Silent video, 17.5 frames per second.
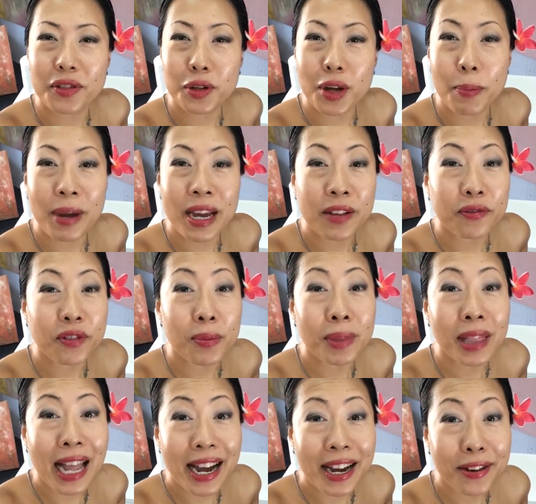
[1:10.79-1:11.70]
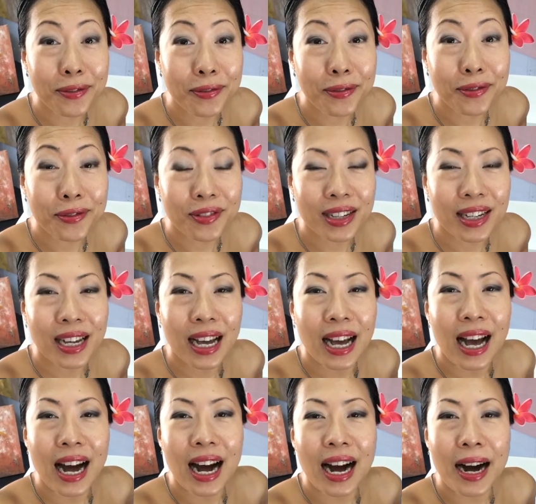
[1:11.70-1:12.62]
So I paint from life,
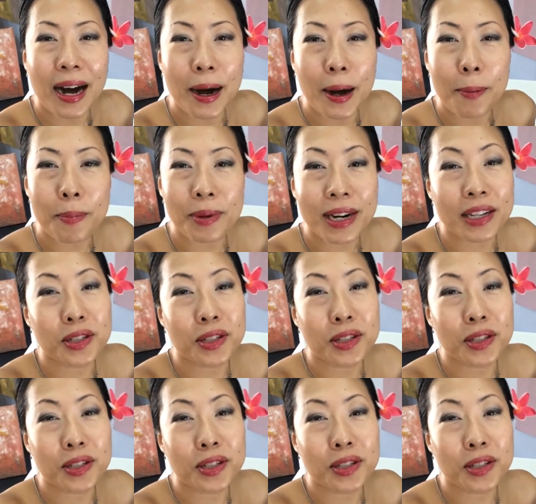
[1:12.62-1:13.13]
but